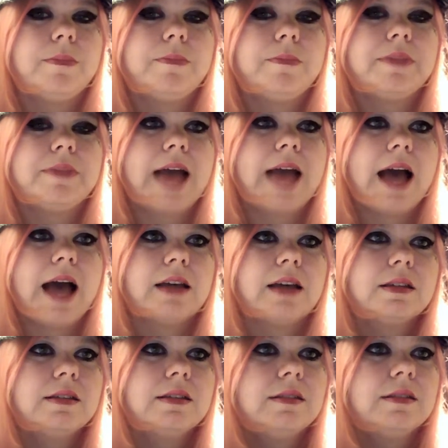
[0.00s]
Black
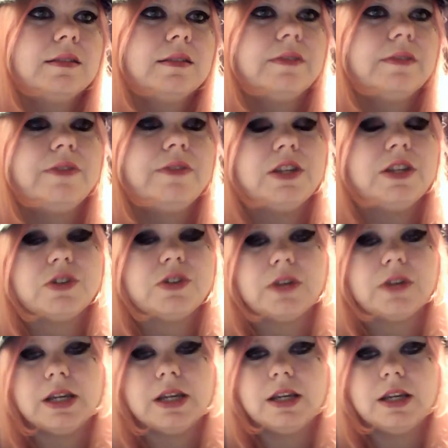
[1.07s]
featuring
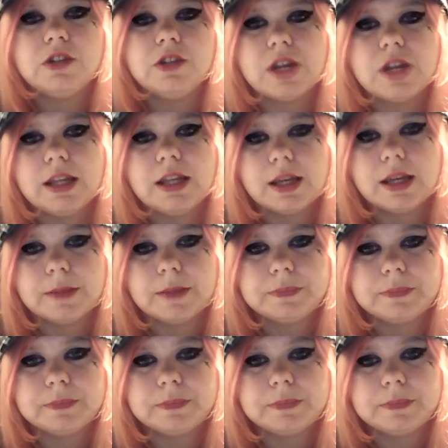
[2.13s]
Jenny Kim.